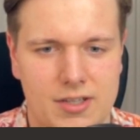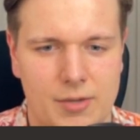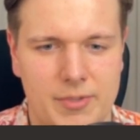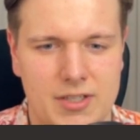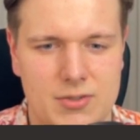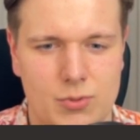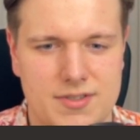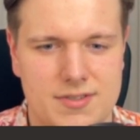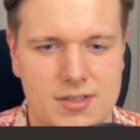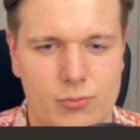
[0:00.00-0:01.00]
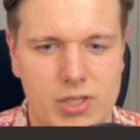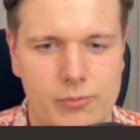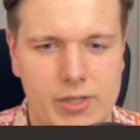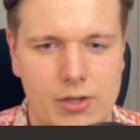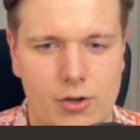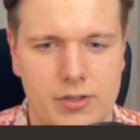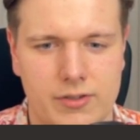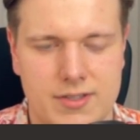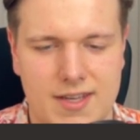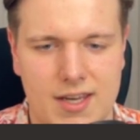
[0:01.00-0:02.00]
I mean, it was really early in
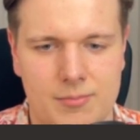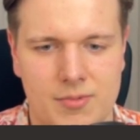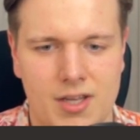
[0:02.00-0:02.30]
this game